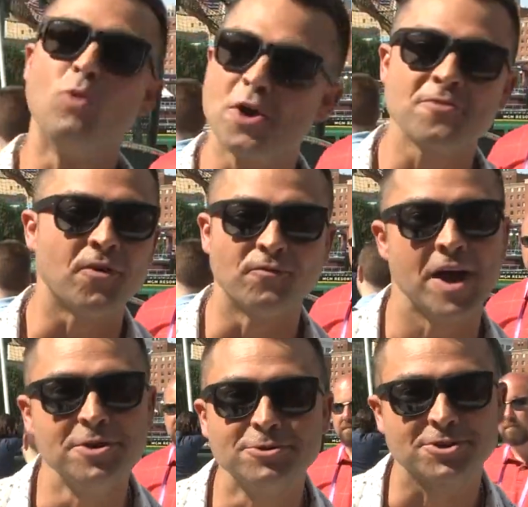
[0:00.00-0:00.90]
wonderful
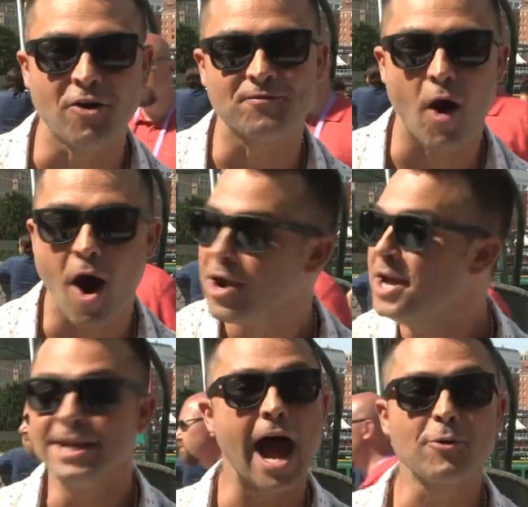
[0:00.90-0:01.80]
venue so far.
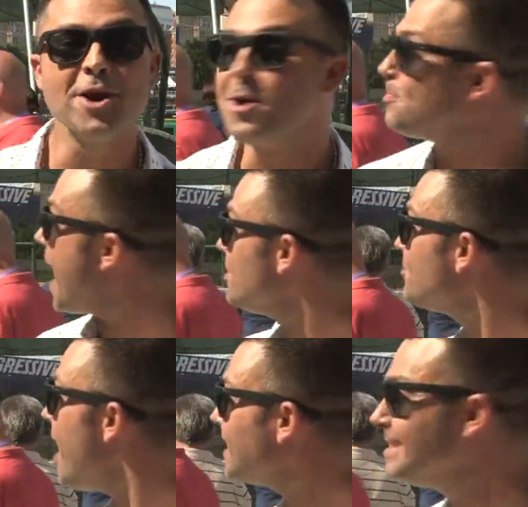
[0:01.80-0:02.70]
Now we're here at batting
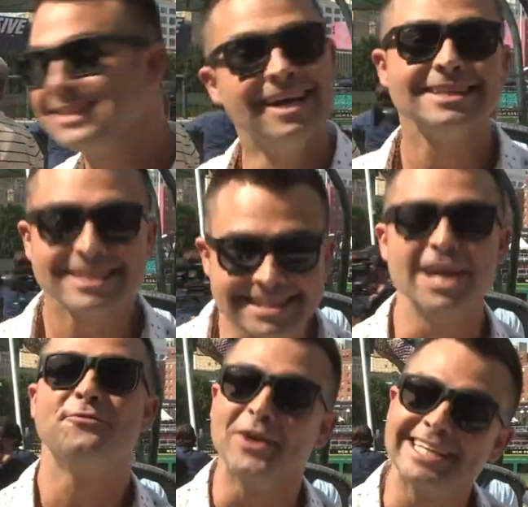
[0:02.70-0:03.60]
practice. Let's
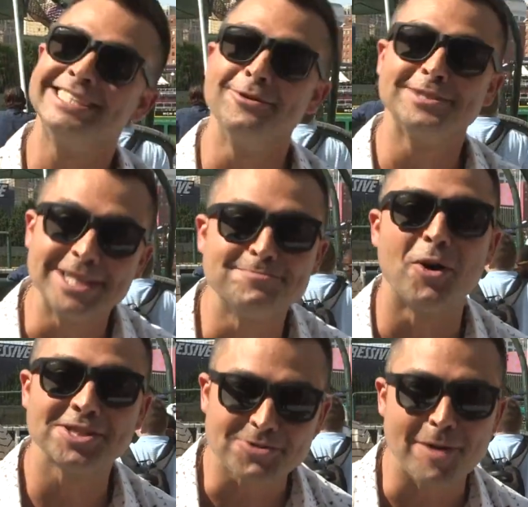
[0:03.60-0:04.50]
see if we can see what these
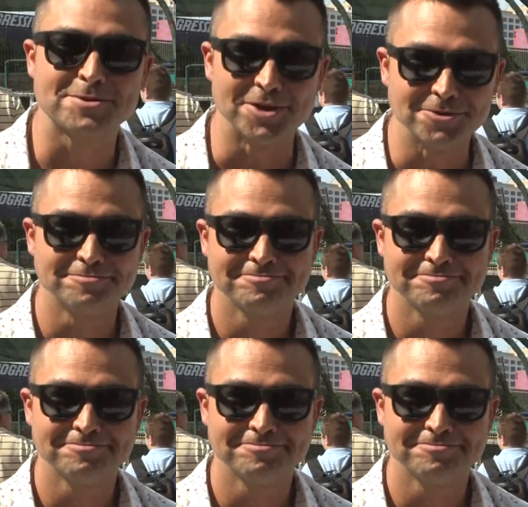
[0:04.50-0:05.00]
boys are up to.